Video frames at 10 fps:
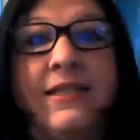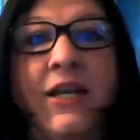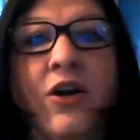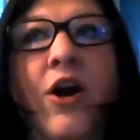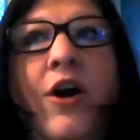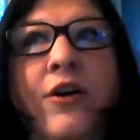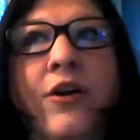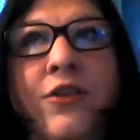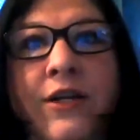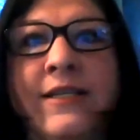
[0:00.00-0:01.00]
there are
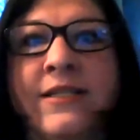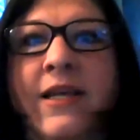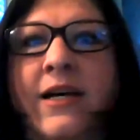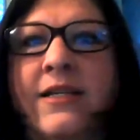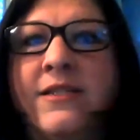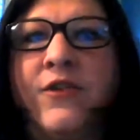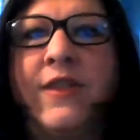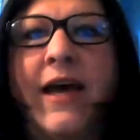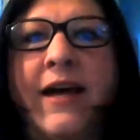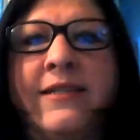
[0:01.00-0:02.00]
30 slots for
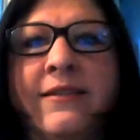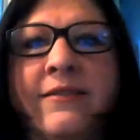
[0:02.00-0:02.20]
that.